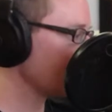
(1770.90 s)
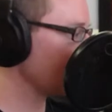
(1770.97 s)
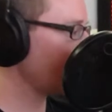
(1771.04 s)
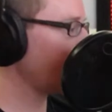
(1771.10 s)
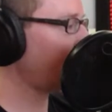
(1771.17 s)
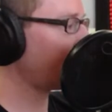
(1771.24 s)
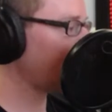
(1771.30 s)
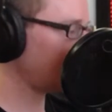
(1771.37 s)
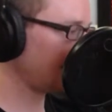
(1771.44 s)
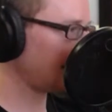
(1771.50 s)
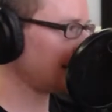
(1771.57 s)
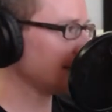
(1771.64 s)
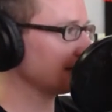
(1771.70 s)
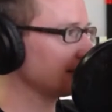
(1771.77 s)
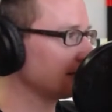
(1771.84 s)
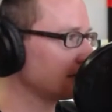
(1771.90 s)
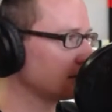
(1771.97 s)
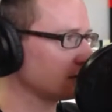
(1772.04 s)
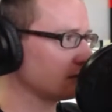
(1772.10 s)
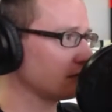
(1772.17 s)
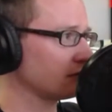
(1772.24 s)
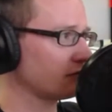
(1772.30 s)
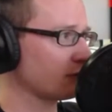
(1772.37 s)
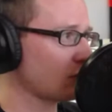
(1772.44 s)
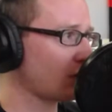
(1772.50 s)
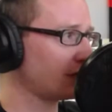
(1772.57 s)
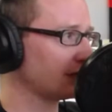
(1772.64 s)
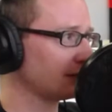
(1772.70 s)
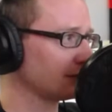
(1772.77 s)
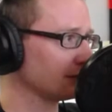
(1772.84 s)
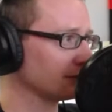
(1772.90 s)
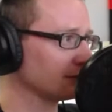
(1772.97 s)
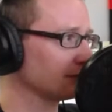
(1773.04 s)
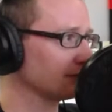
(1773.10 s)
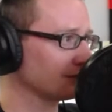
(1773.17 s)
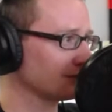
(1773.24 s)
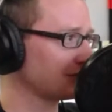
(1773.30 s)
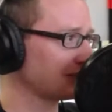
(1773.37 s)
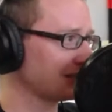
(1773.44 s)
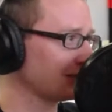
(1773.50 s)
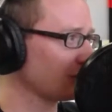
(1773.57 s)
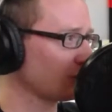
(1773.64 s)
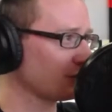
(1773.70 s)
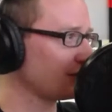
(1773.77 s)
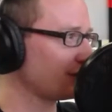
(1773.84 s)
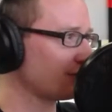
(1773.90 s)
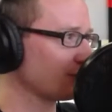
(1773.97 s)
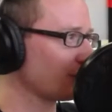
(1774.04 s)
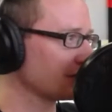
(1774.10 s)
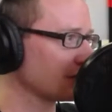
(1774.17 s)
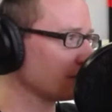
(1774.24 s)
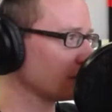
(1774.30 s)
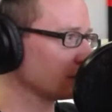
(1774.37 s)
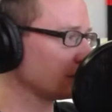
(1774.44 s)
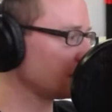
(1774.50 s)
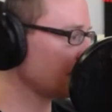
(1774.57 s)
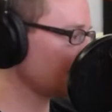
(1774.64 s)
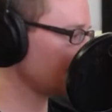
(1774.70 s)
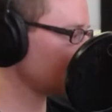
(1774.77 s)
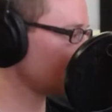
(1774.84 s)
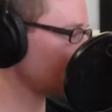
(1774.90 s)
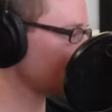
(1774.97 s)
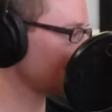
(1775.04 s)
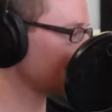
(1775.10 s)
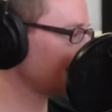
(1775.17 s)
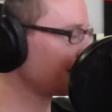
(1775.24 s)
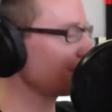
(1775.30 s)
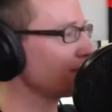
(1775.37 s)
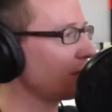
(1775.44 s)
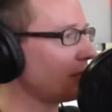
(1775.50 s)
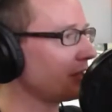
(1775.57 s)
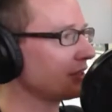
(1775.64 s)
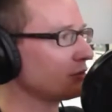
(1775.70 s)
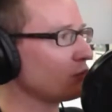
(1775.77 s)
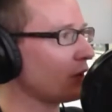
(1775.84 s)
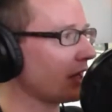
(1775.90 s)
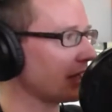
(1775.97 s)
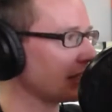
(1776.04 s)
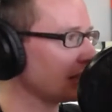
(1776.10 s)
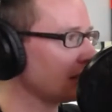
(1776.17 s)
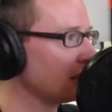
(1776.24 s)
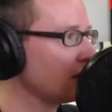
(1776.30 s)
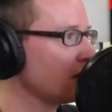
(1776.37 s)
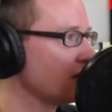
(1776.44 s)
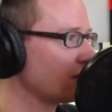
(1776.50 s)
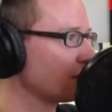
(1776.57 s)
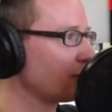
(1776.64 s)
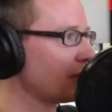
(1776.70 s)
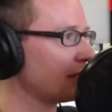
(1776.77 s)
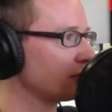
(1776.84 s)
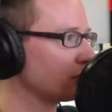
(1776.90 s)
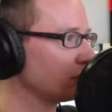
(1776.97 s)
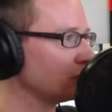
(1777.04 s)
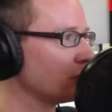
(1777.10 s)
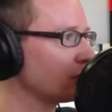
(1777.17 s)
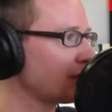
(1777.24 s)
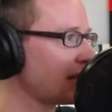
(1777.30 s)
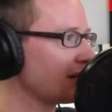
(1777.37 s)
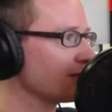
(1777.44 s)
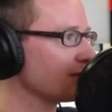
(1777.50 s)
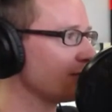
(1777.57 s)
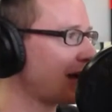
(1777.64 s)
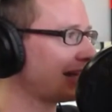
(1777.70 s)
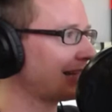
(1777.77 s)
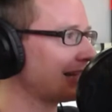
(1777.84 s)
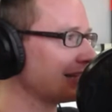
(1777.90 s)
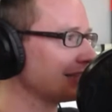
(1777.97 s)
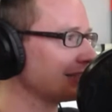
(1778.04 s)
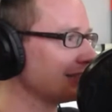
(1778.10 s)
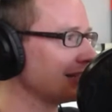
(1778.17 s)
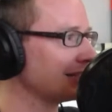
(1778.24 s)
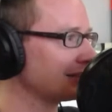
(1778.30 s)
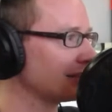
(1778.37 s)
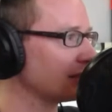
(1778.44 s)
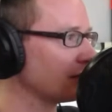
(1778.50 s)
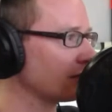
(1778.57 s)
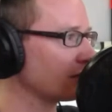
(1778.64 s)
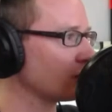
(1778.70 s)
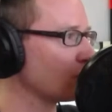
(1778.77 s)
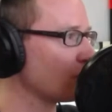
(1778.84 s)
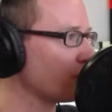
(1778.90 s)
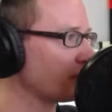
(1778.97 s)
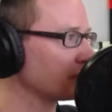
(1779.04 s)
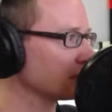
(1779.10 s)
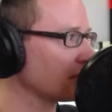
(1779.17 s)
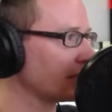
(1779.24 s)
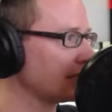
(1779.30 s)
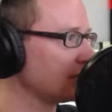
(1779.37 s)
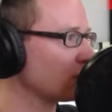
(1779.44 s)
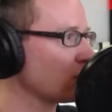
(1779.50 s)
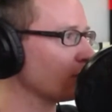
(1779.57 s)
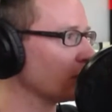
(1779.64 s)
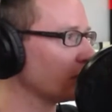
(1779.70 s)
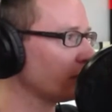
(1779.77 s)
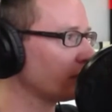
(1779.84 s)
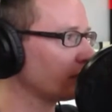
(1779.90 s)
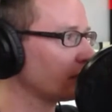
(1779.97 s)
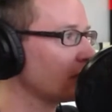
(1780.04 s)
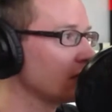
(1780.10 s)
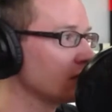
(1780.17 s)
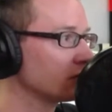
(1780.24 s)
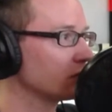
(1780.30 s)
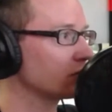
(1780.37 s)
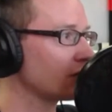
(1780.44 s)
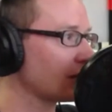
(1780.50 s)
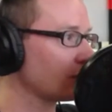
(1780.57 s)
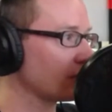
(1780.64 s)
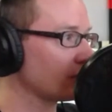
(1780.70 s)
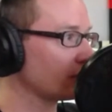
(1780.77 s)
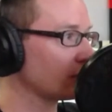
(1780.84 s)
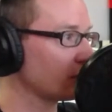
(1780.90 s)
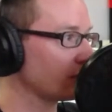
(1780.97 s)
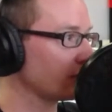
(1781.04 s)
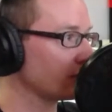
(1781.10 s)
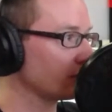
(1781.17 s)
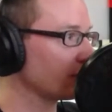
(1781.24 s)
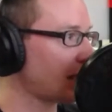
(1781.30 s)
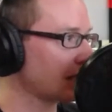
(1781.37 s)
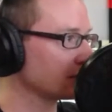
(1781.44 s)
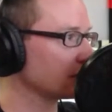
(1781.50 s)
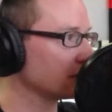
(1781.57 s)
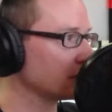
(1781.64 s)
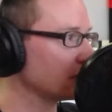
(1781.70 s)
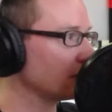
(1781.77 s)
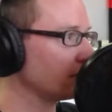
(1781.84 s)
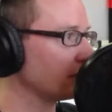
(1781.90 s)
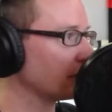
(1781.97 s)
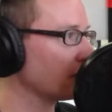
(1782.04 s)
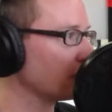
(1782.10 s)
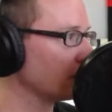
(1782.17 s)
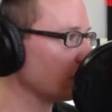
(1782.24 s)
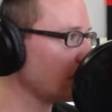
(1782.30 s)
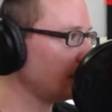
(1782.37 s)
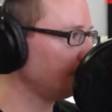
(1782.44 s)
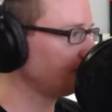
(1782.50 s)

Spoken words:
That is, from what I can see in all the different ways I've looked at it, it's the simplest way for brands who don't have back-end data from things like e-commerce to track whether or not they're actually delivering ROI.